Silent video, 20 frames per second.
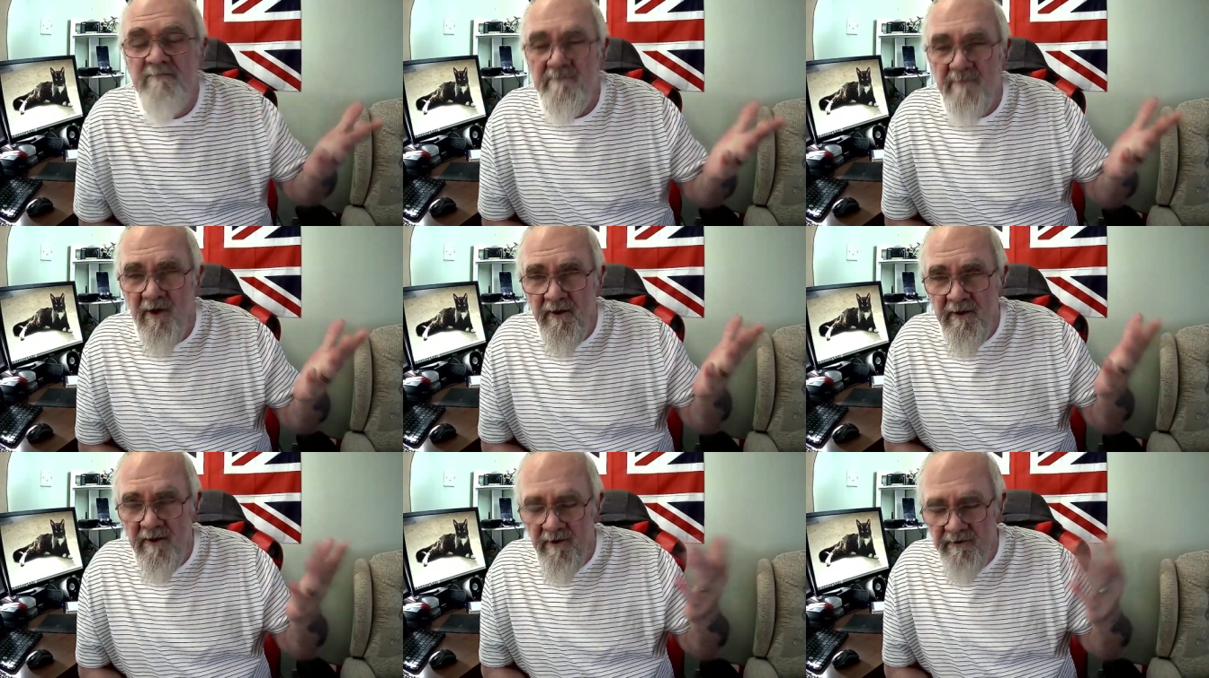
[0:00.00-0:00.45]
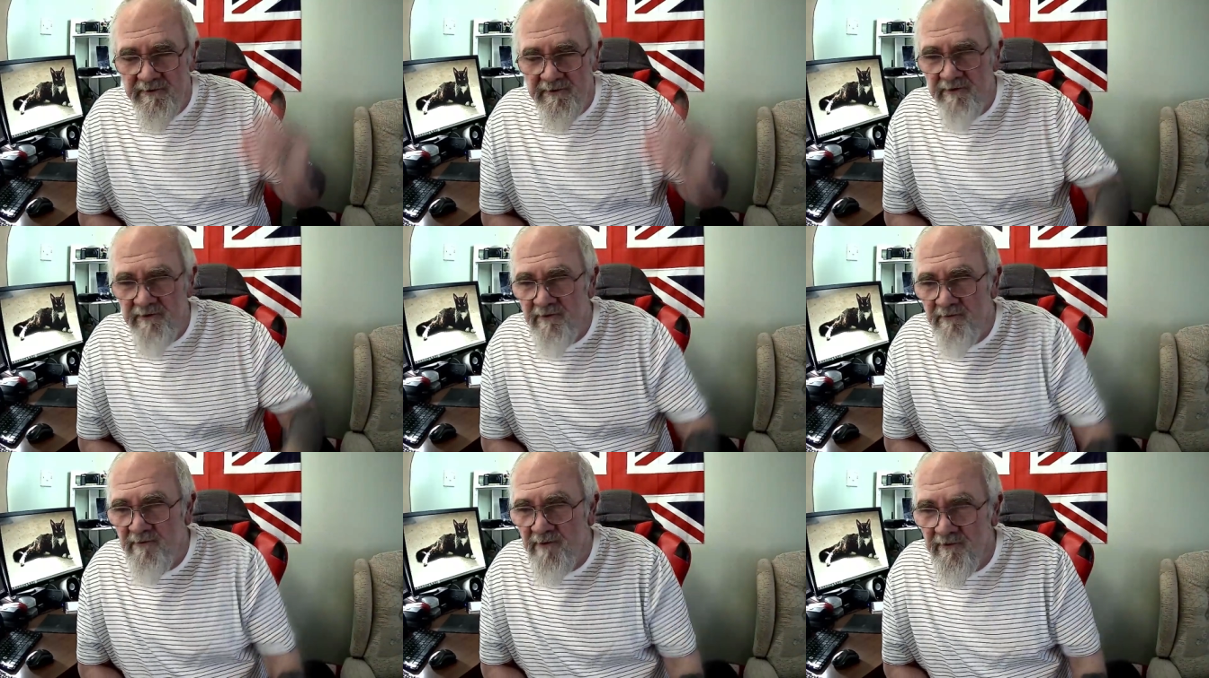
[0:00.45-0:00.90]
I like to
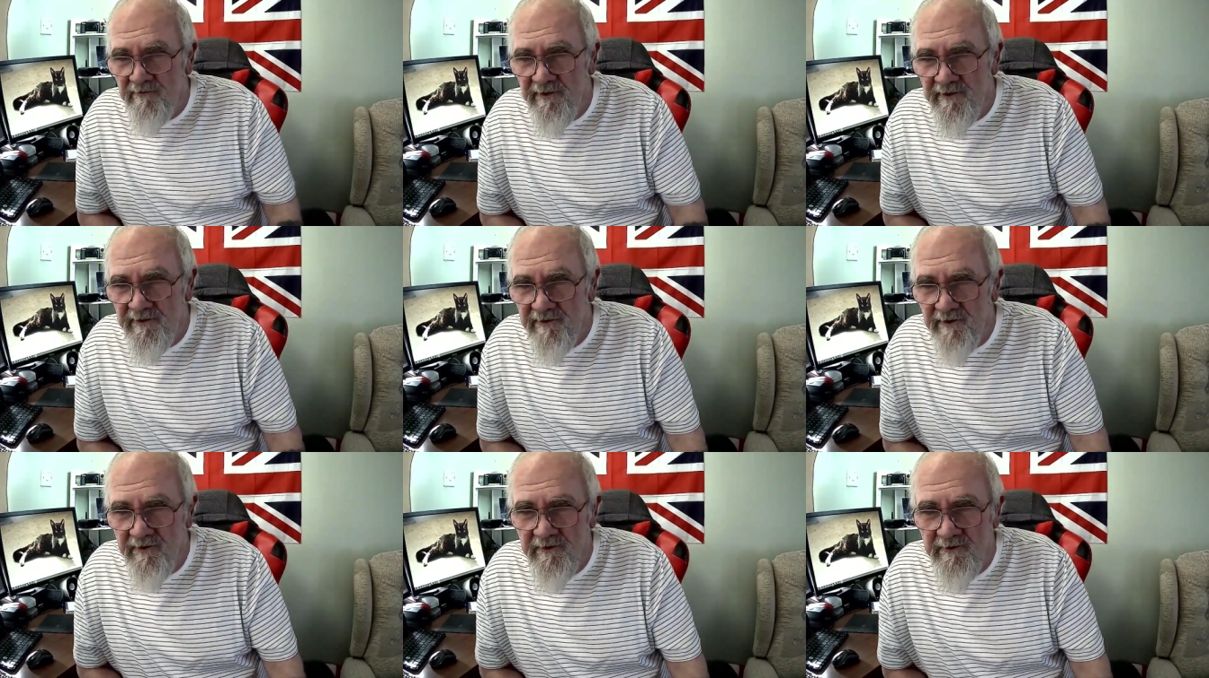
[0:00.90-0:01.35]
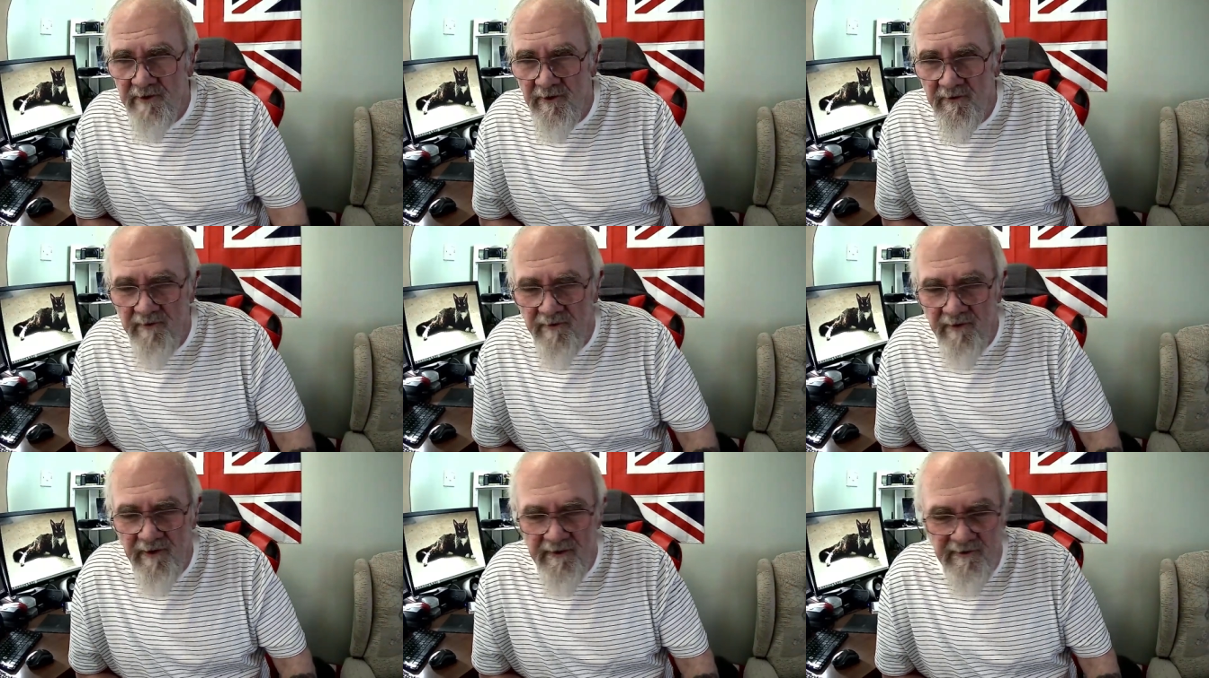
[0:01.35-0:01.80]
do my research
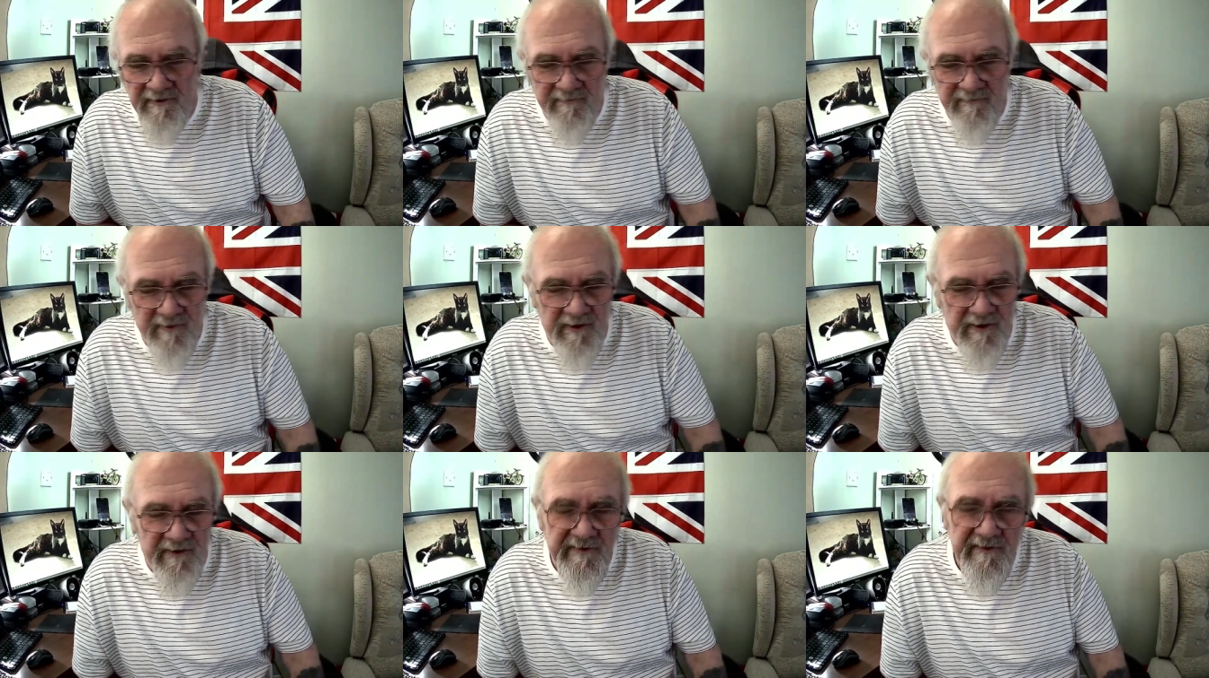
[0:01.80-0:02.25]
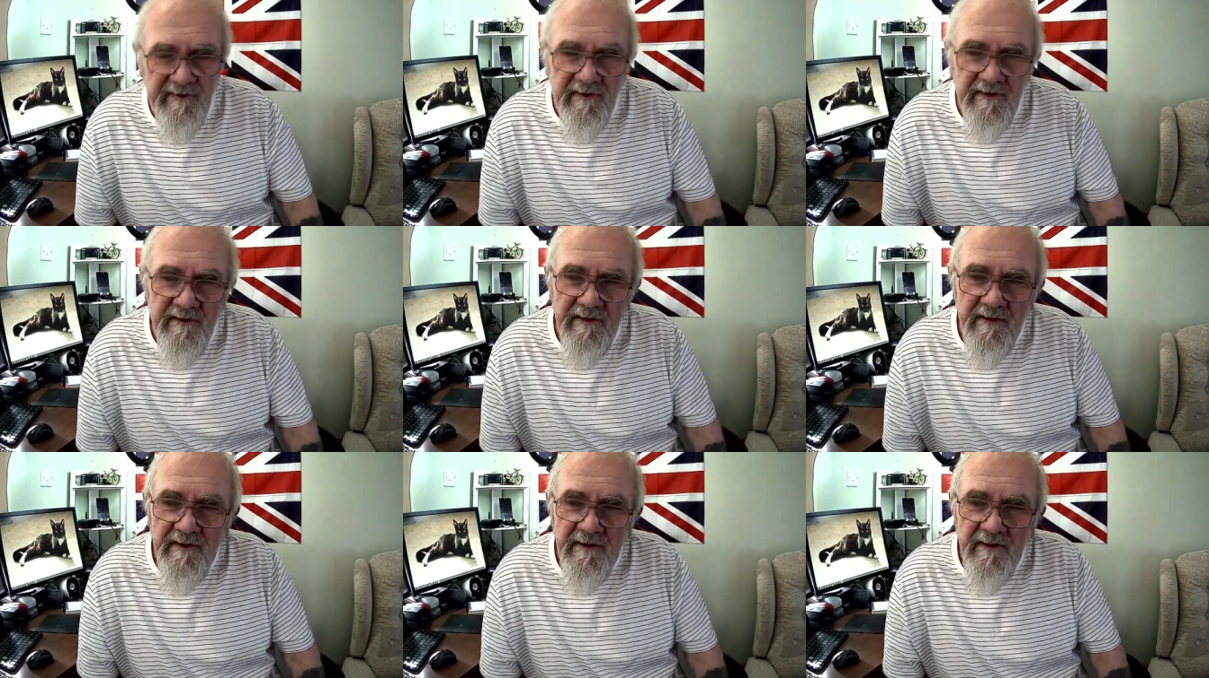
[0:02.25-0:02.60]
on things first.